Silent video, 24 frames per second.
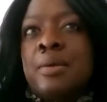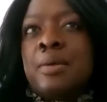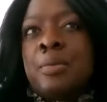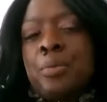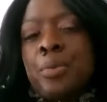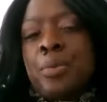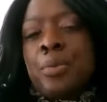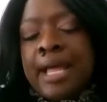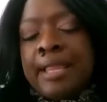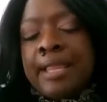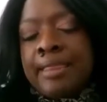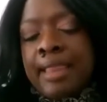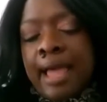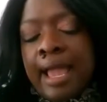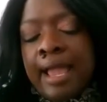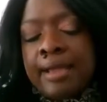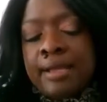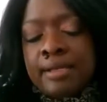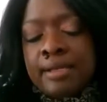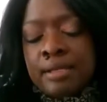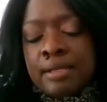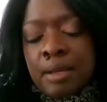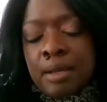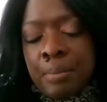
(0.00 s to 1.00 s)
what I
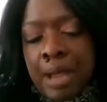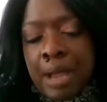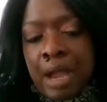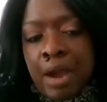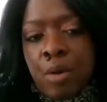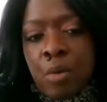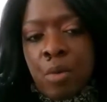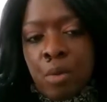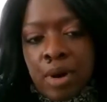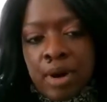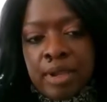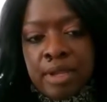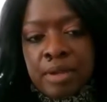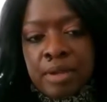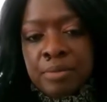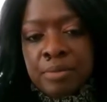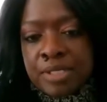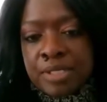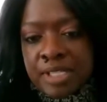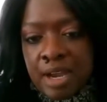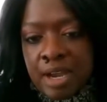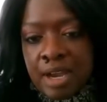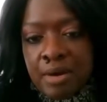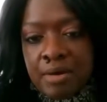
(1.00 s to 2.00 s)
like about working
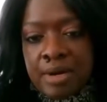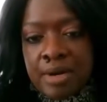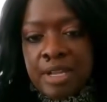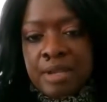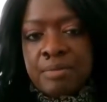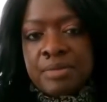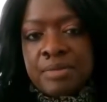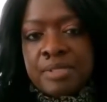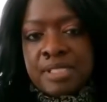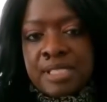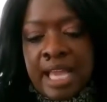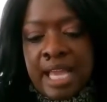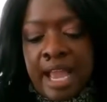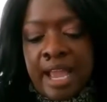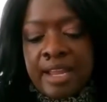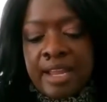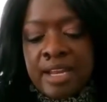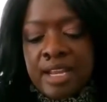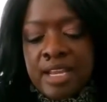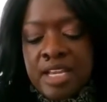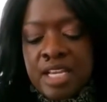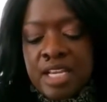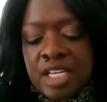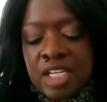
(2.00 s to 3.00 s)
with Tony was
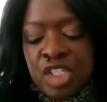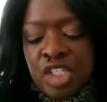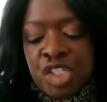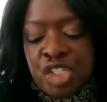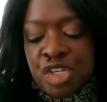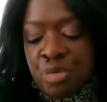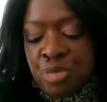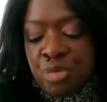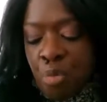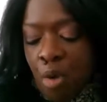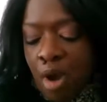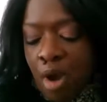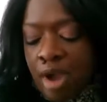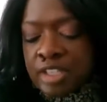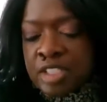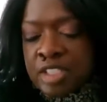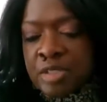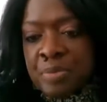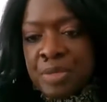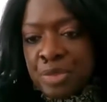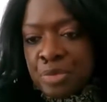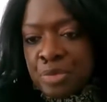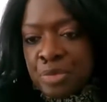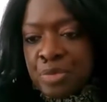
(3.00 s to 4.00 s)
that she walked
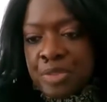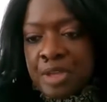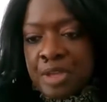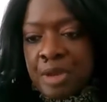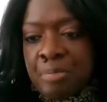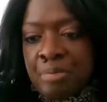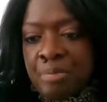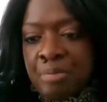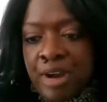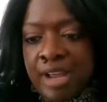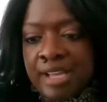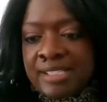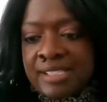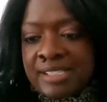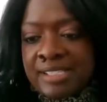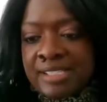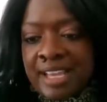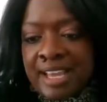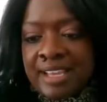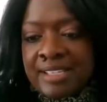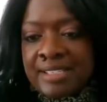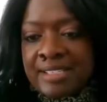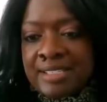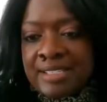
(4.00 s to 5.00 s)
me through that
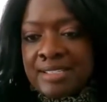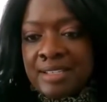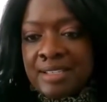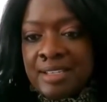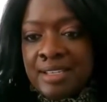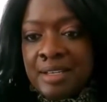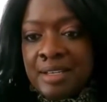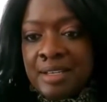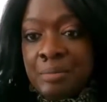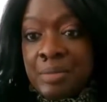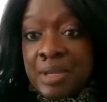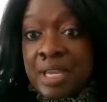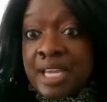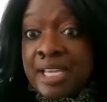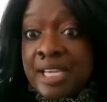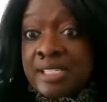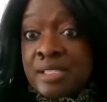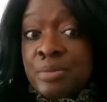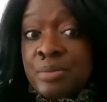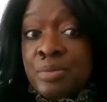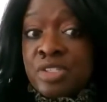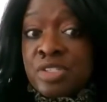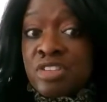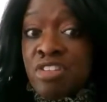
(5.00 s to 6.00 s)
process
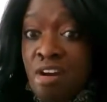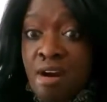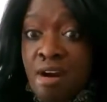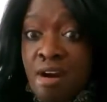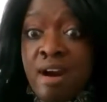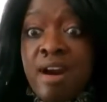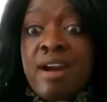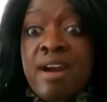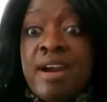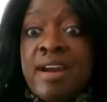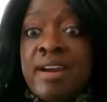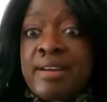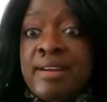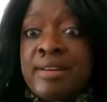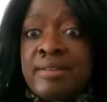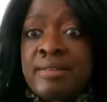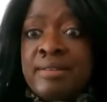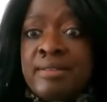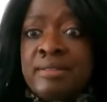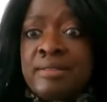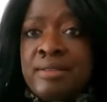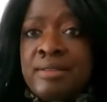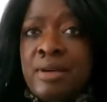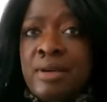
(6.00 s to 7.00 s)
because it was
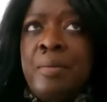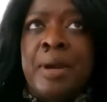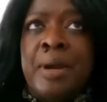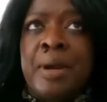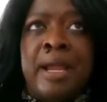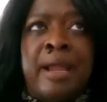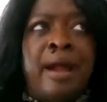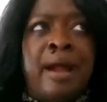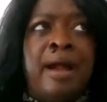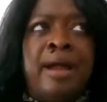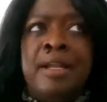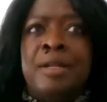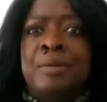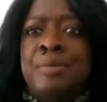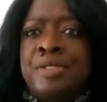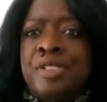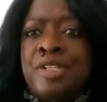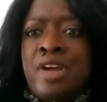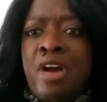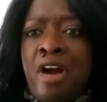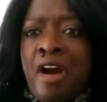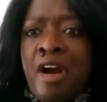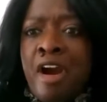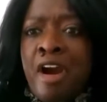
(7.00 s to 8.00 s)
hard. Oh my God, it
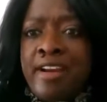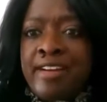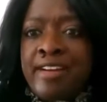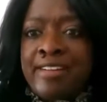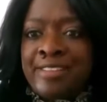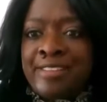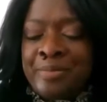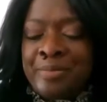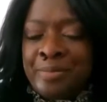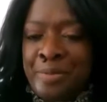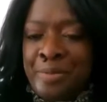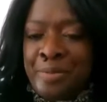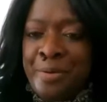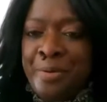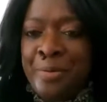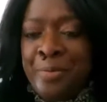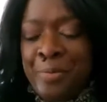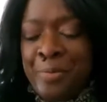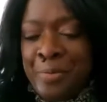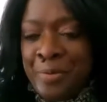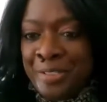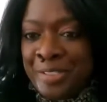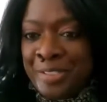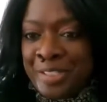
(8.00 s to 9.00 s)
was hard.
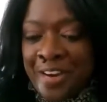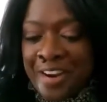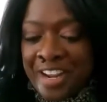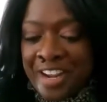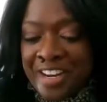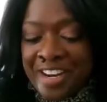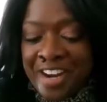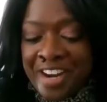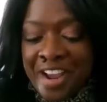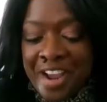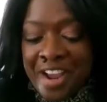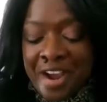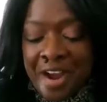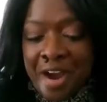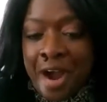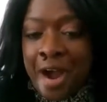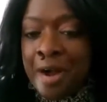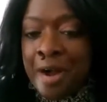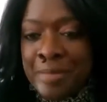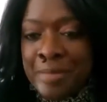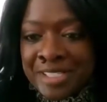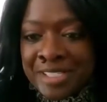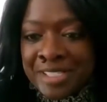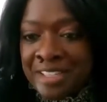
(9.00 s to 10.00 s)
We're talking
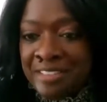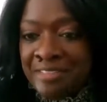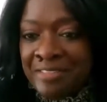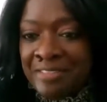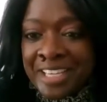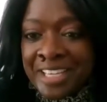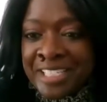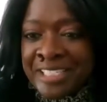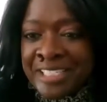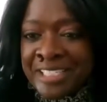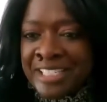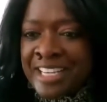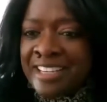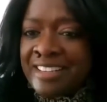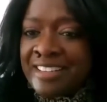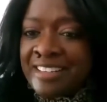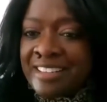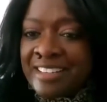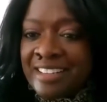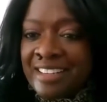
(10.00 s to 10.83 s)
almost evicted,